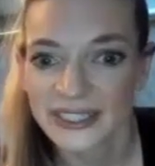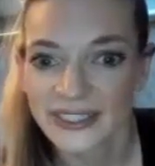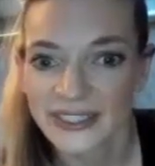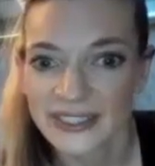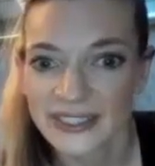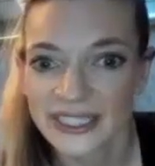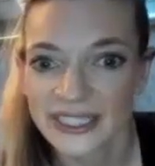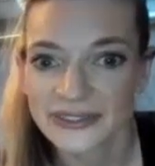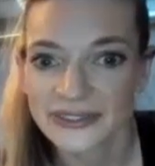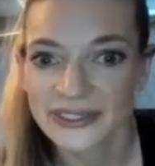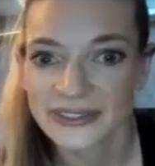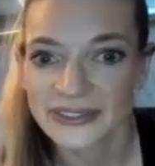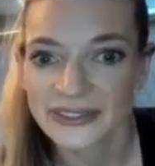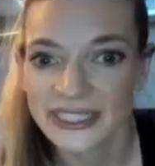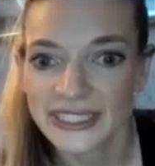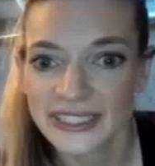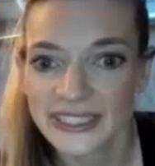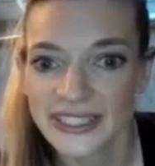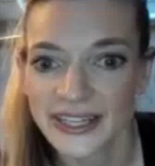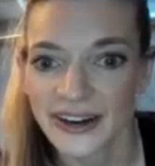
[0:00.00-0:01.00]
If you
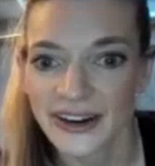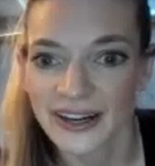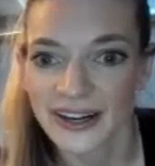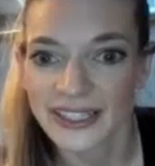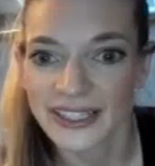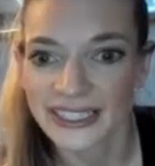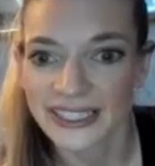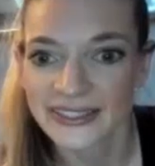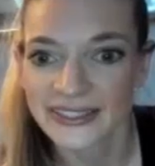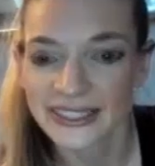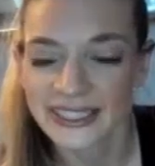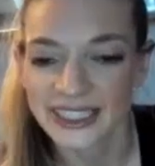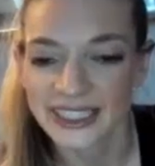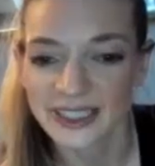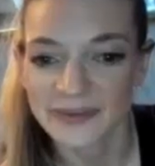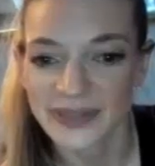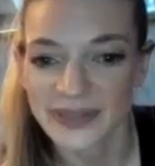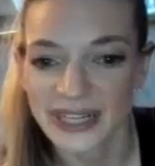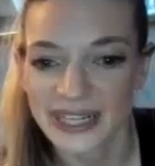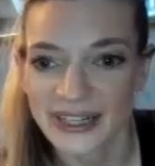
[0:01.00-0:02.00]
did not, in the
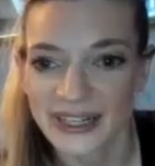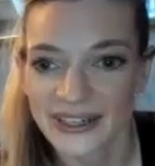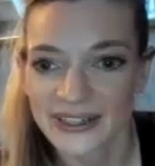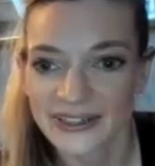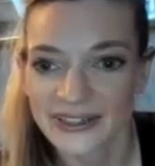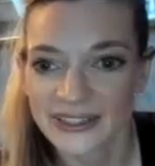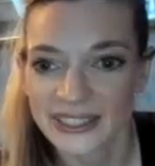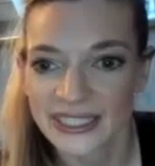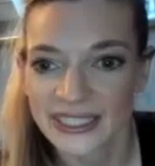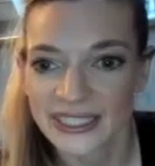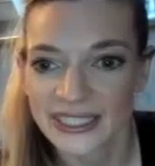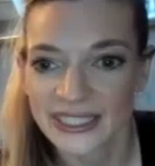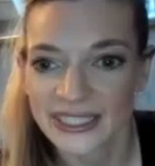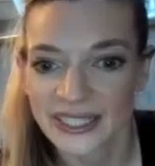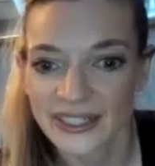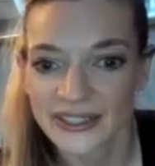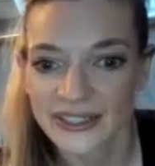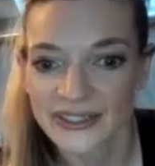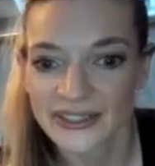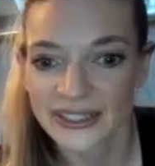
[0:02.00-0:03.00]
email, it's
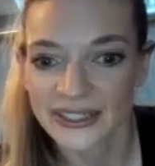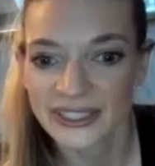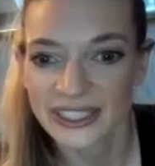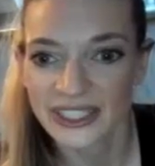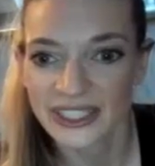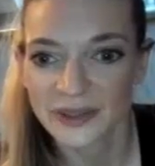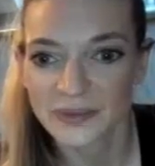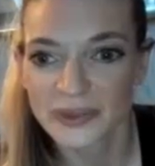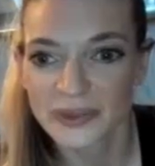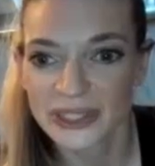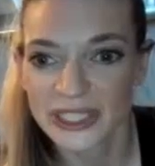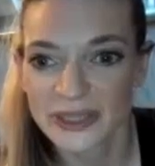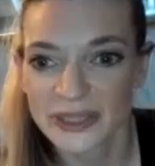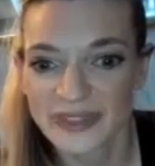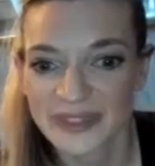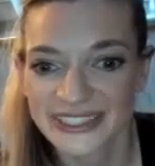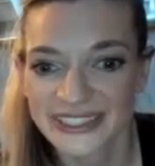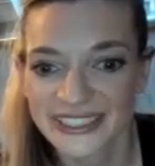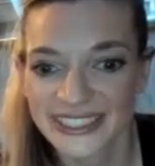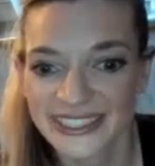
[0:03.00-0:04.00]
under
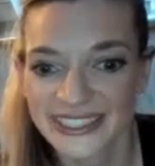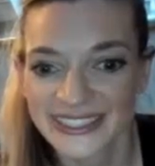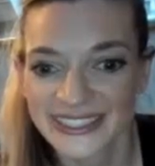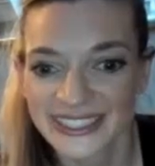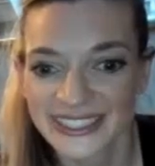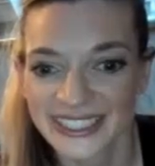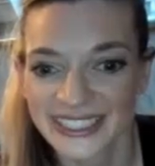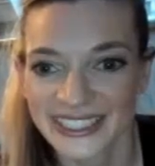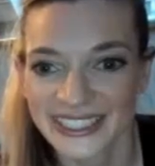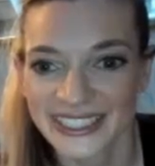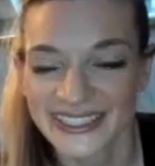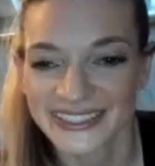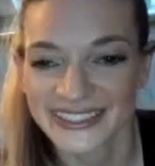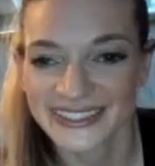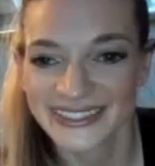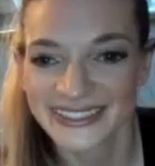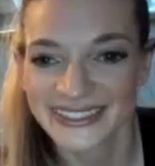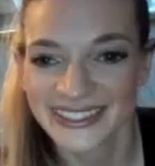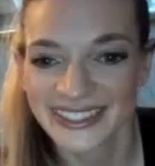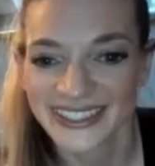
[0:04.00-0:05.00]
Caprima
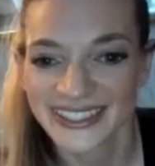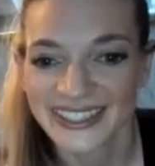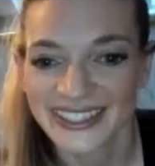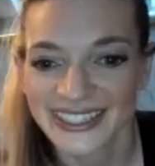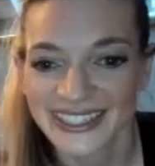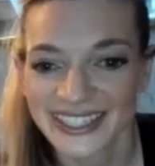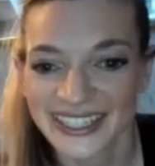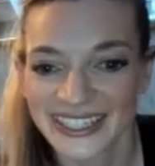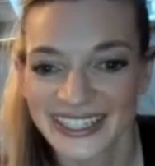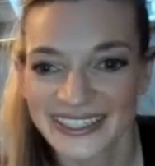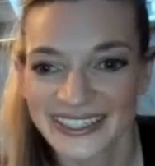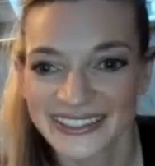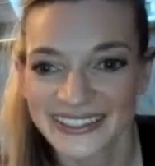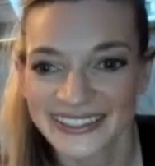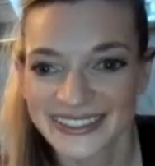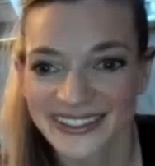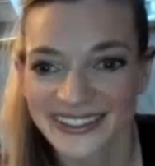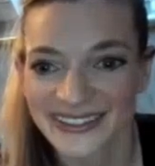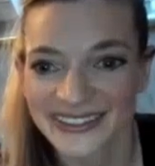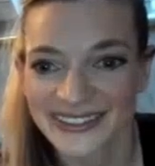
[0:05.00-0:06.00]
16, and
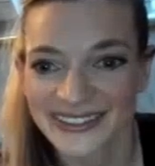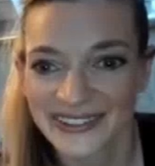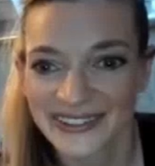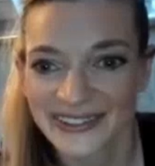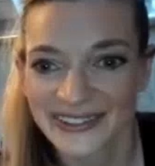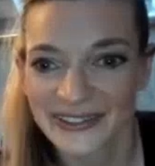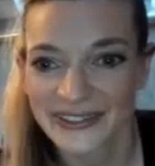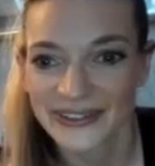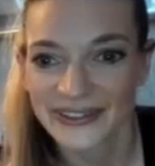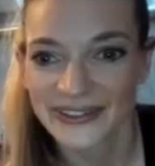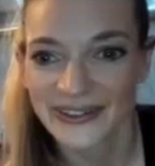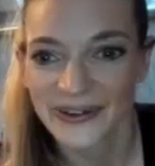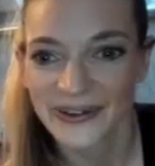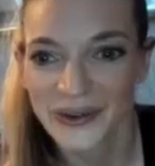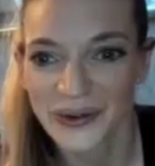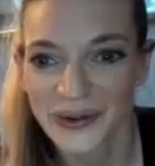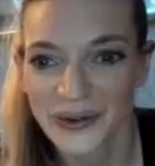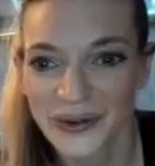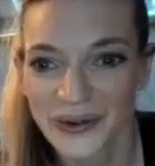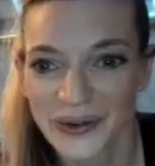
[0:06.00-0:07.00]
it's called
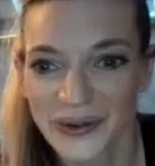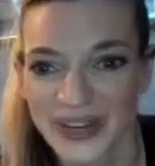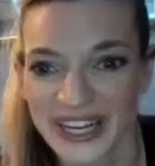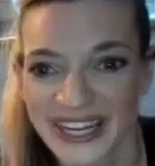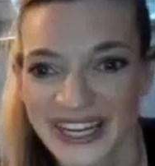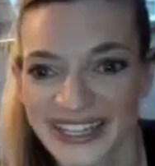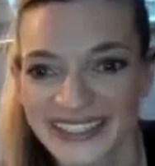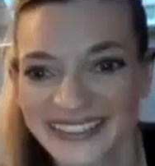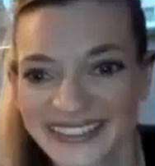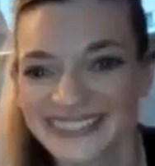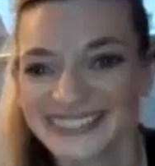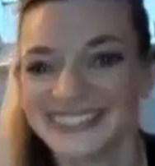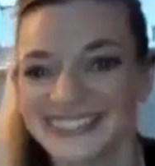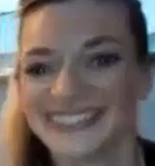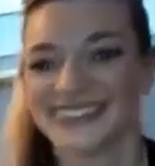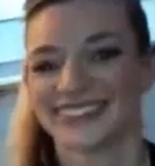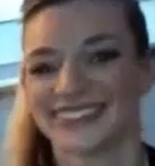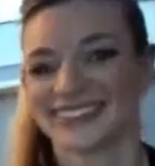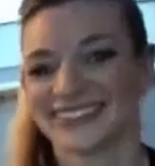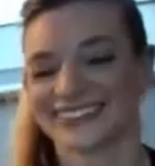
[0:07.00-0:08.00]
Hold Me.
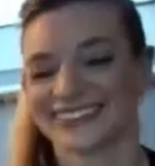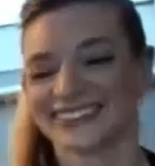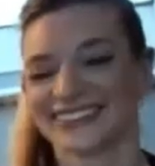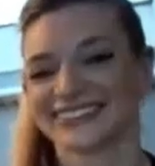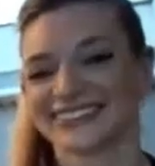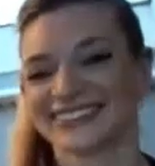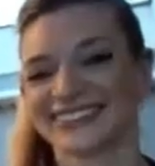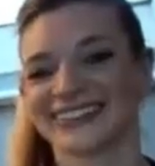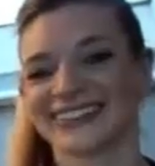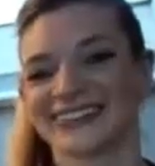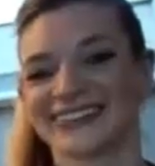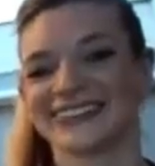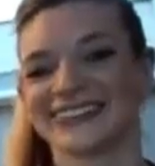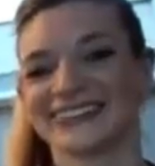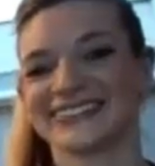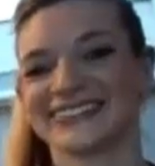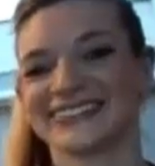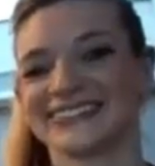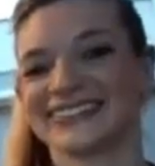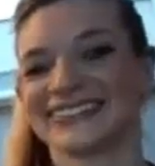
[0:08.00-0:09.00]
So
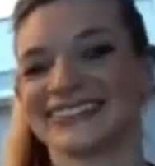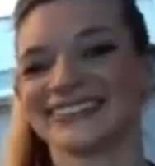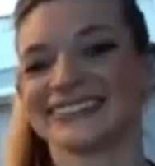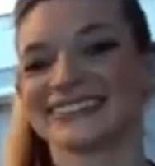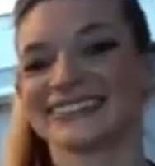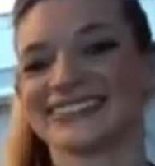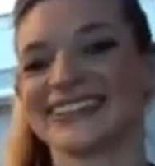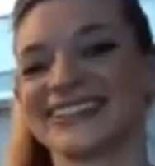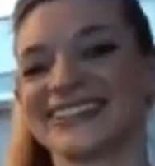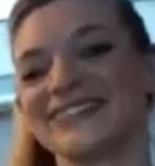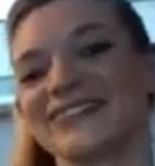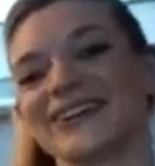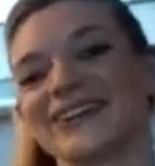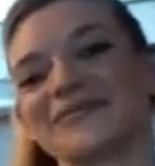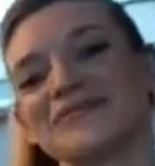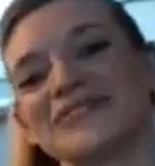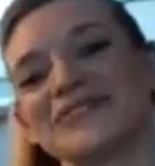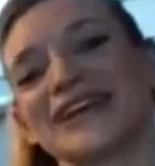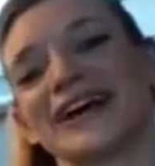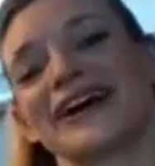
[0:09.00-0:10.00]
it's like you want to
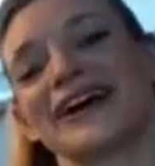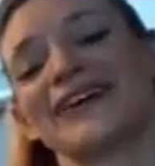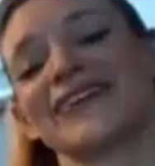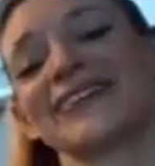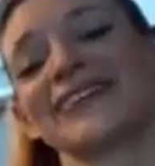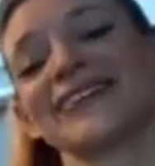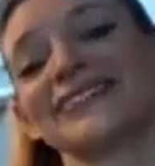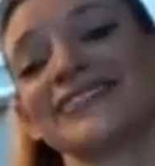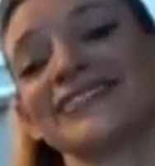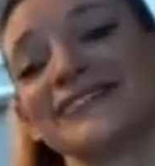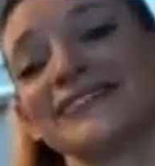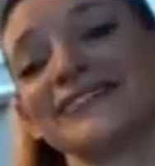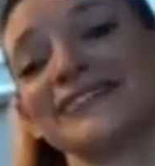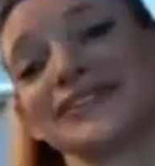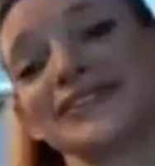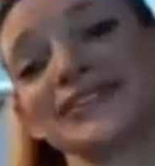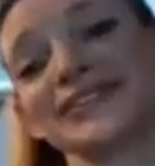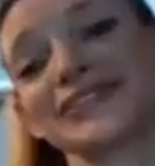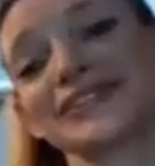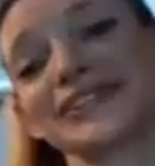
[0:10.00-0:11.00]
be held, even though
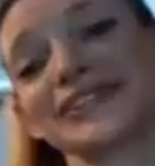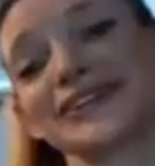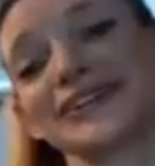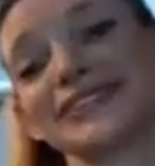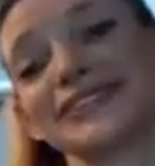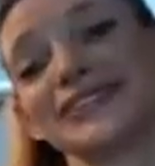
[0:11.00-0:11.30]
you're sheltered